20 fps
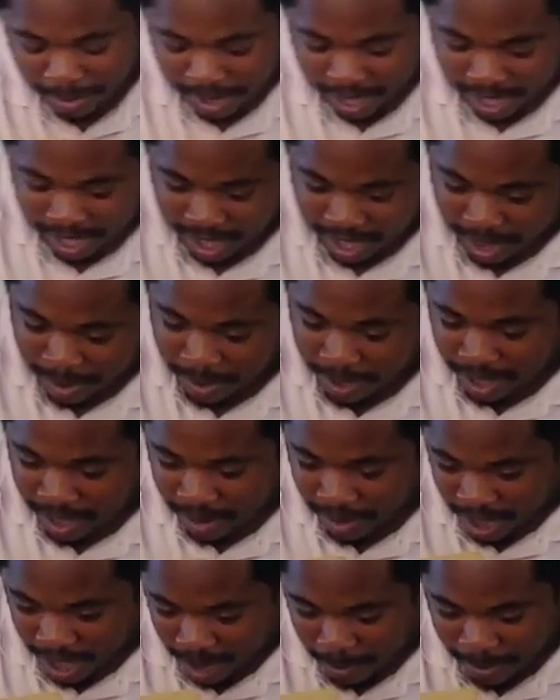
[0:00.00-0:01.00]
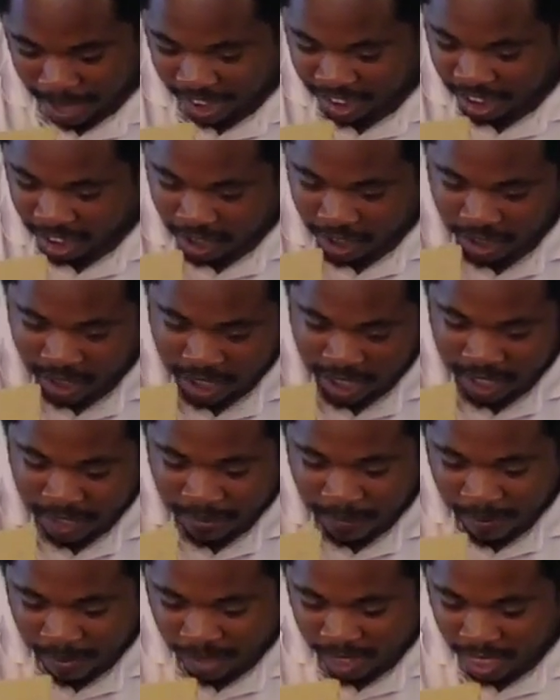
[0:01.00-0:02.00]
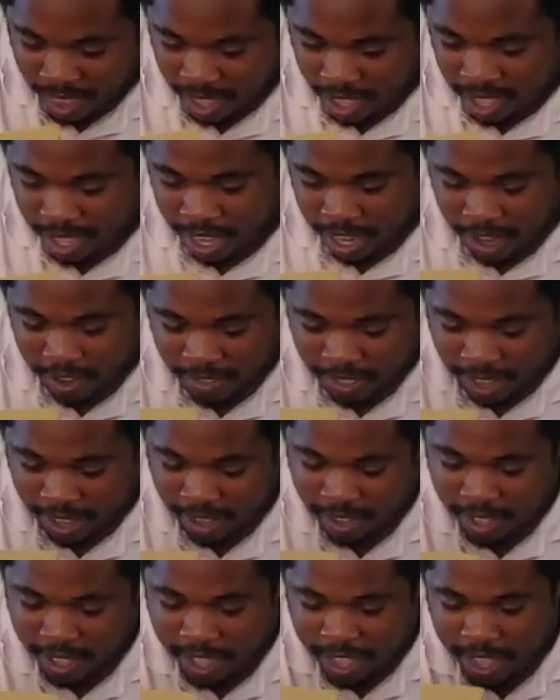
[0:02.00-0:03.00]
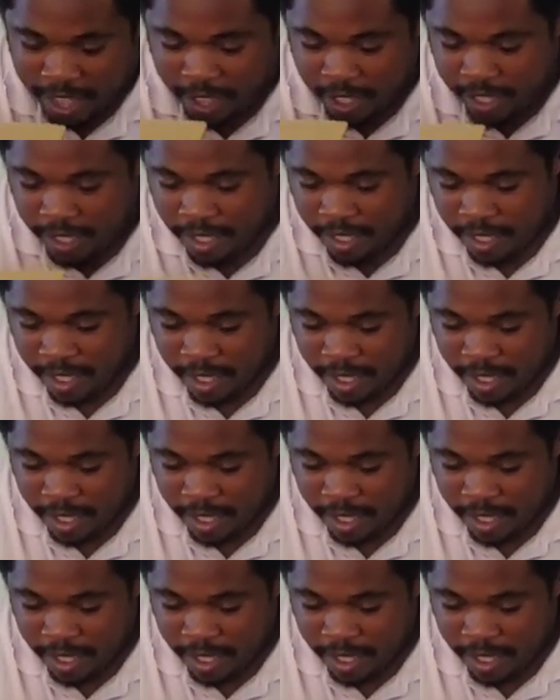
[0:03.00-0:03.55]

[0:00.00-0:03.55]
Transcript: up in here, man? I'm trying to make sure everything good.